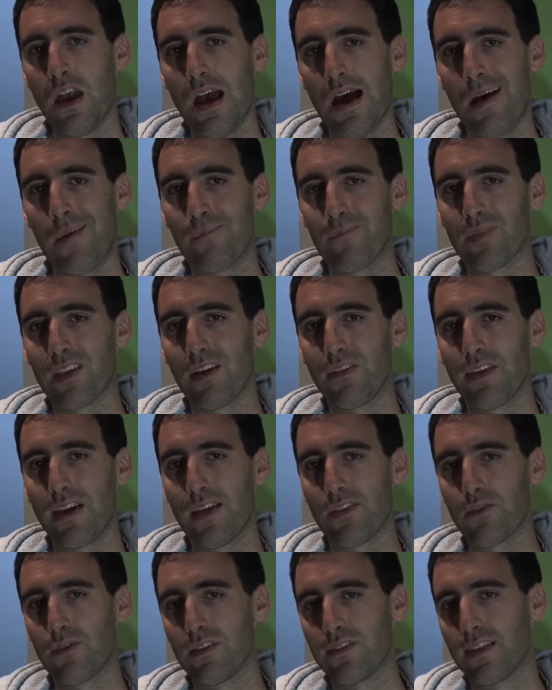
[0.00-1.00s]
Um, the
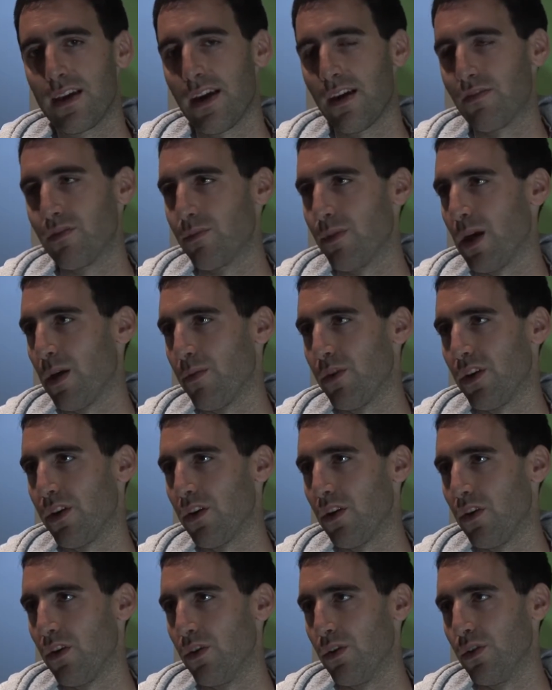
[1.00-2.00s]
other is they have to be able to
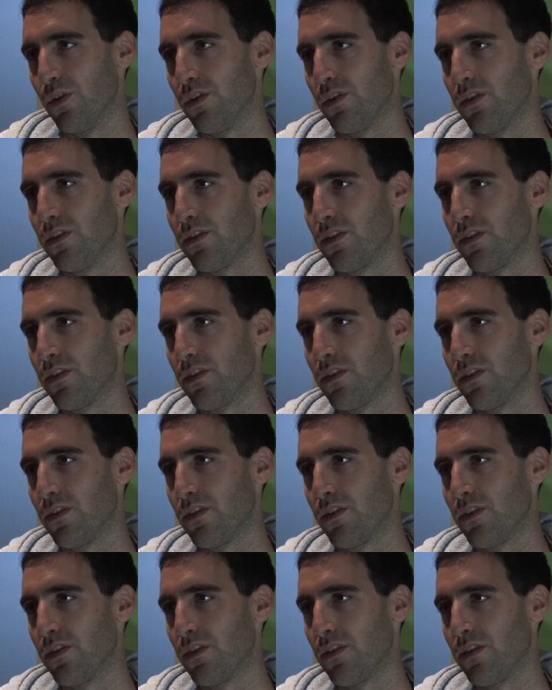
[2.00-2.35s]
code.